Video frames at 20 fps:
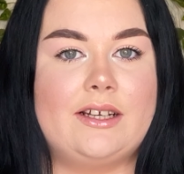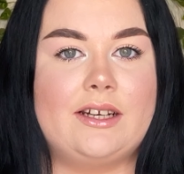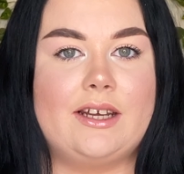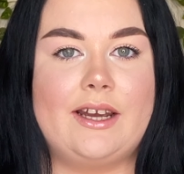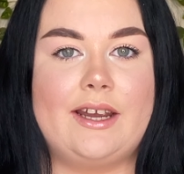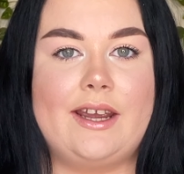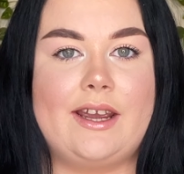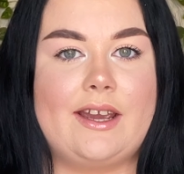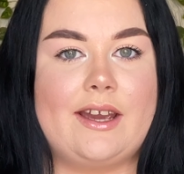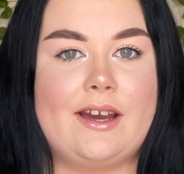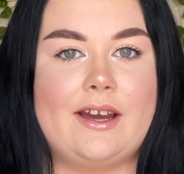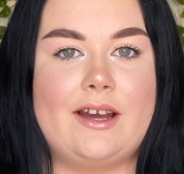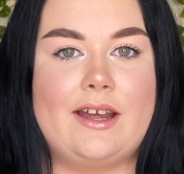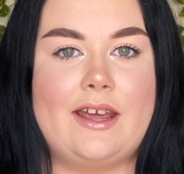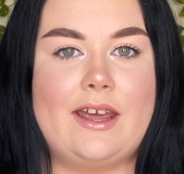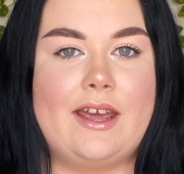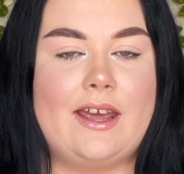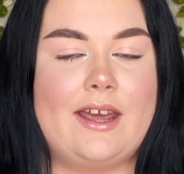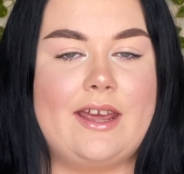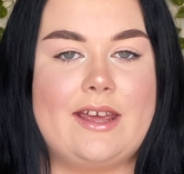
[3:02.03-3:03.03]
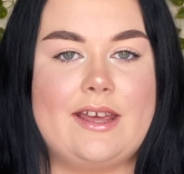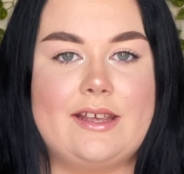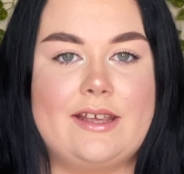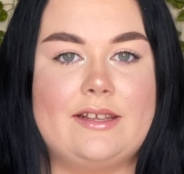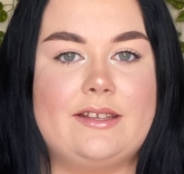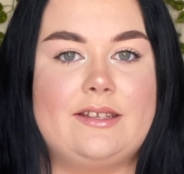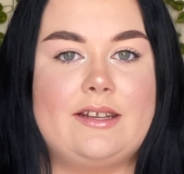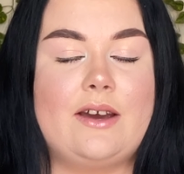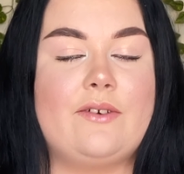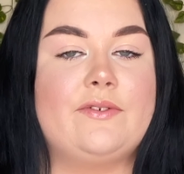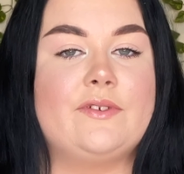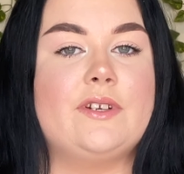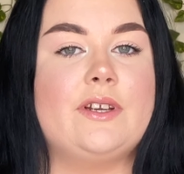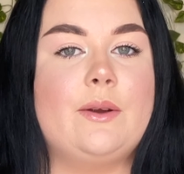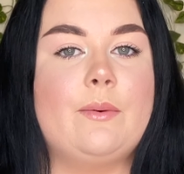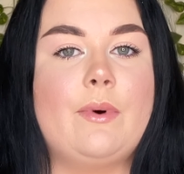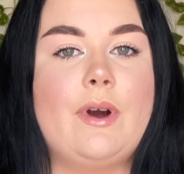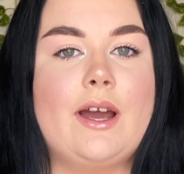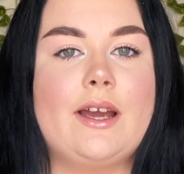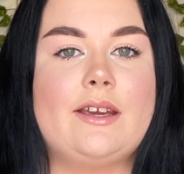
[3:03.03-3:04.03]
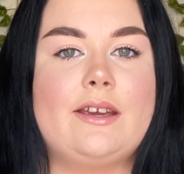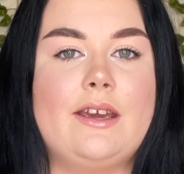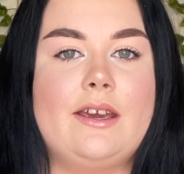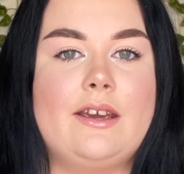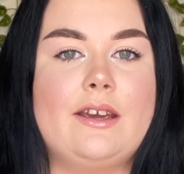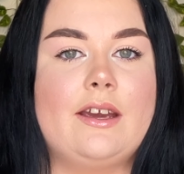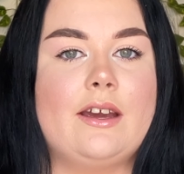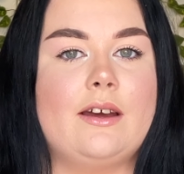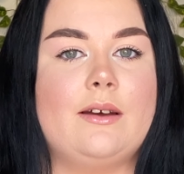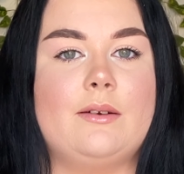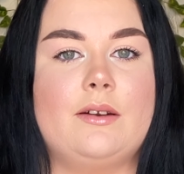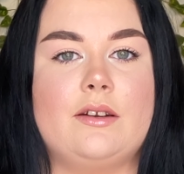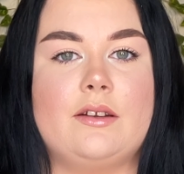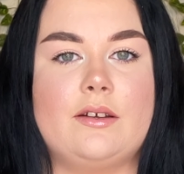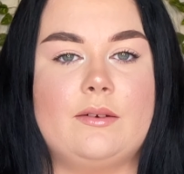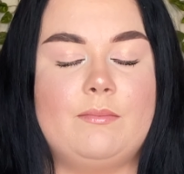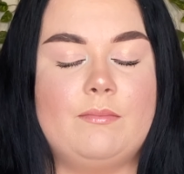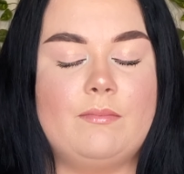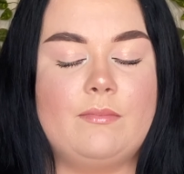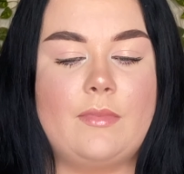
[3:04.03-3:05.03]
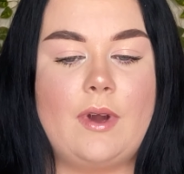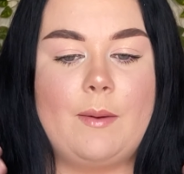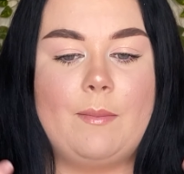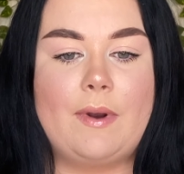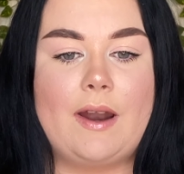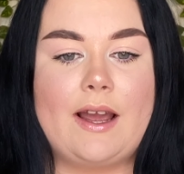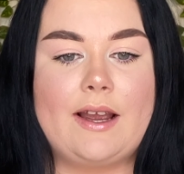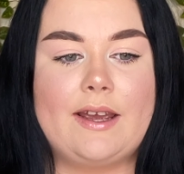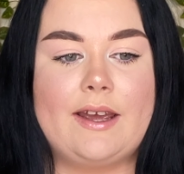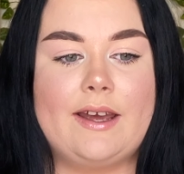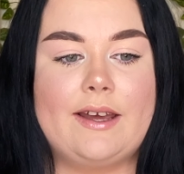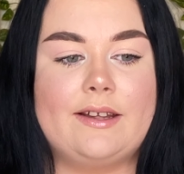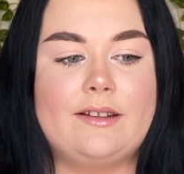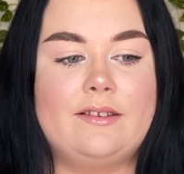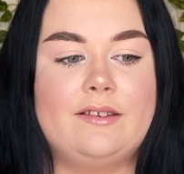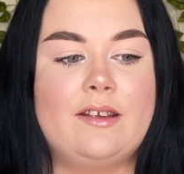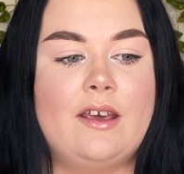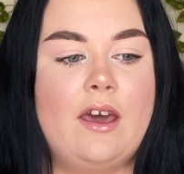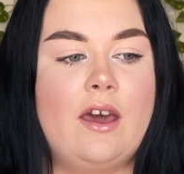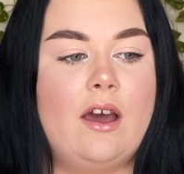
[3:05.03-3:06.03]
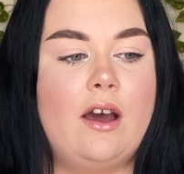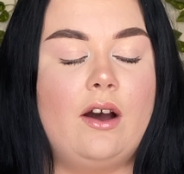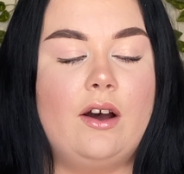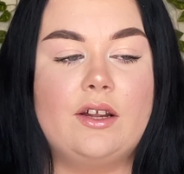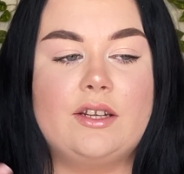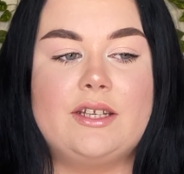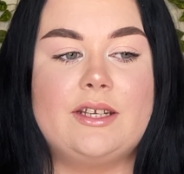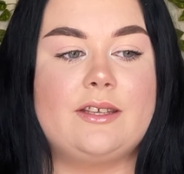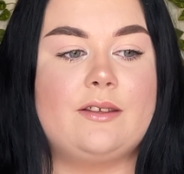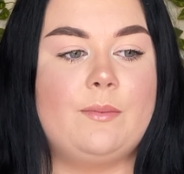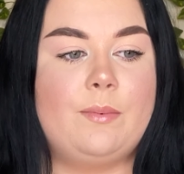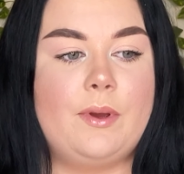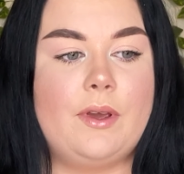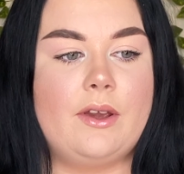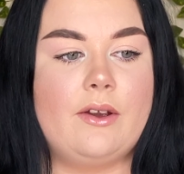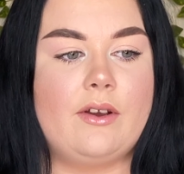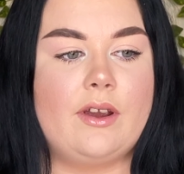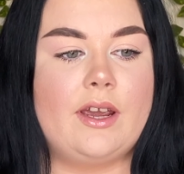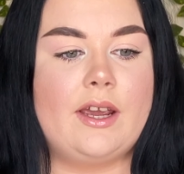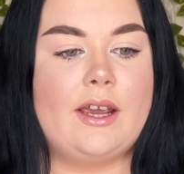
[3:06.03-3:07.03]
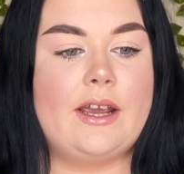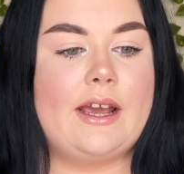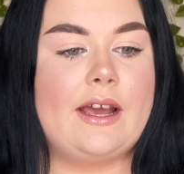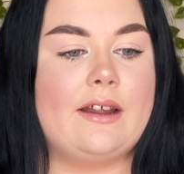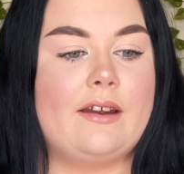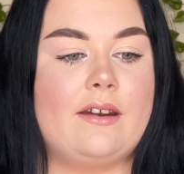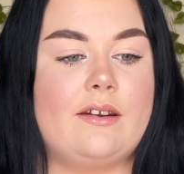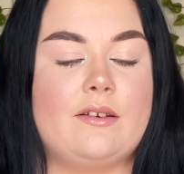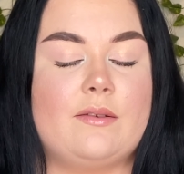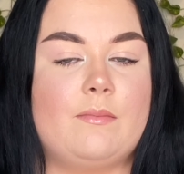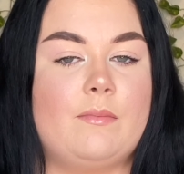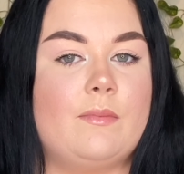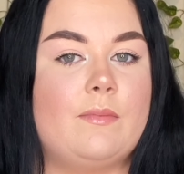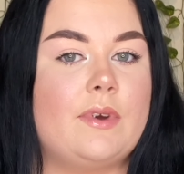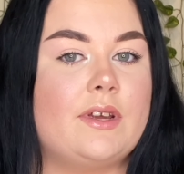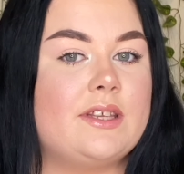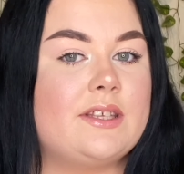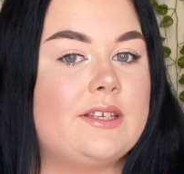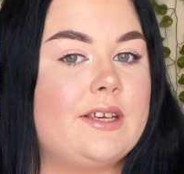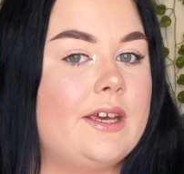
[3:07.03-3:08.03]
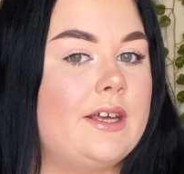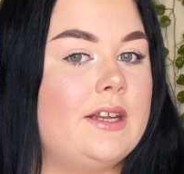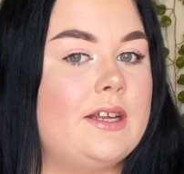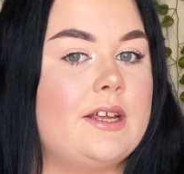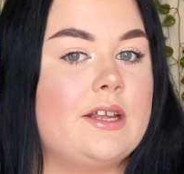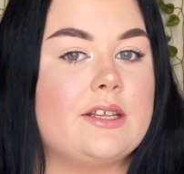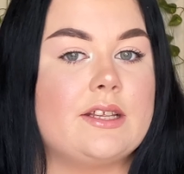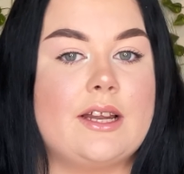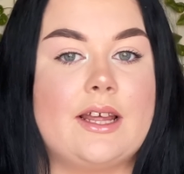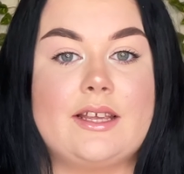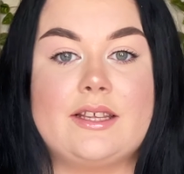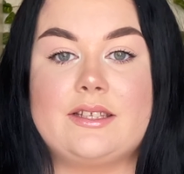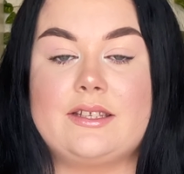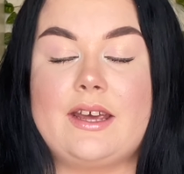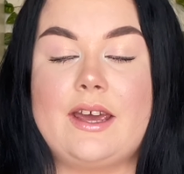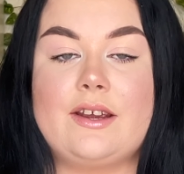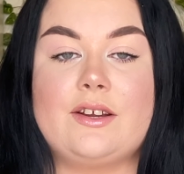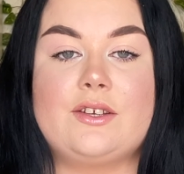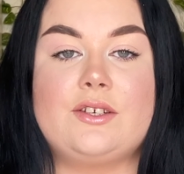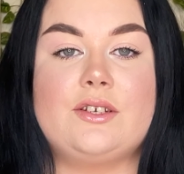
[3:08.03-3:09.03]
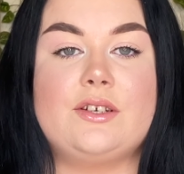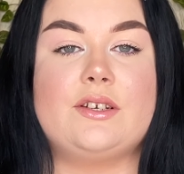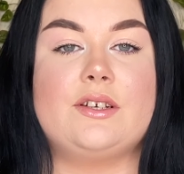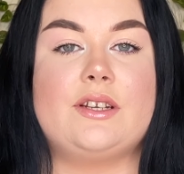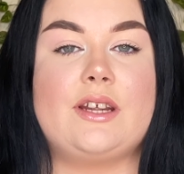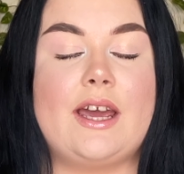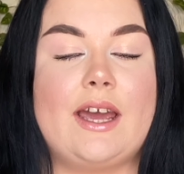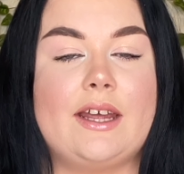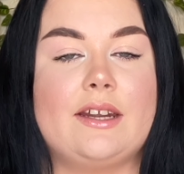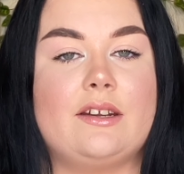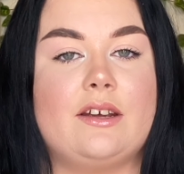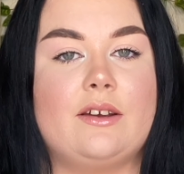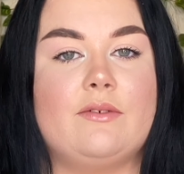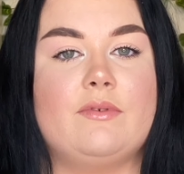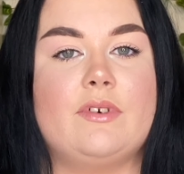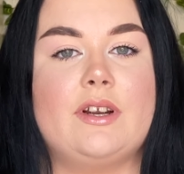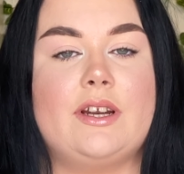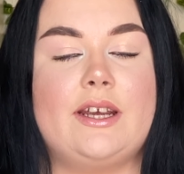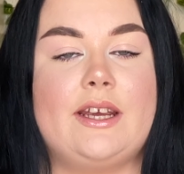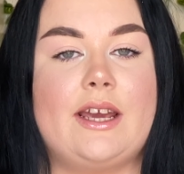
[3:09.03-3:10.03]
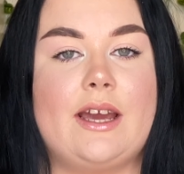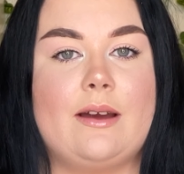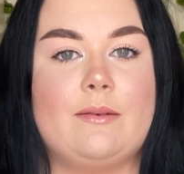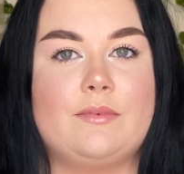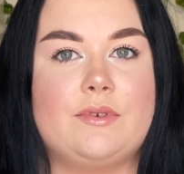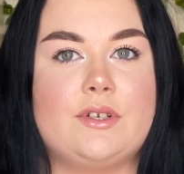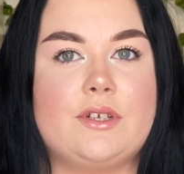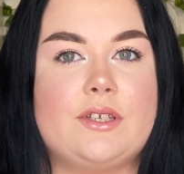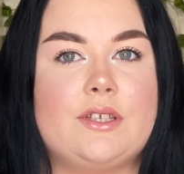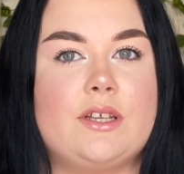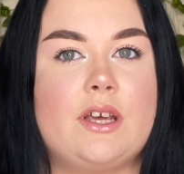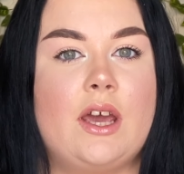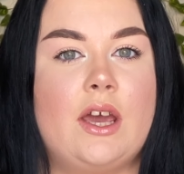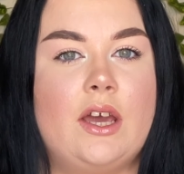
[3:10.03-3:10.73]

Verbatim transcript: like it is definitely working and my blackheads are disappearing and my skin is less textured and I really am just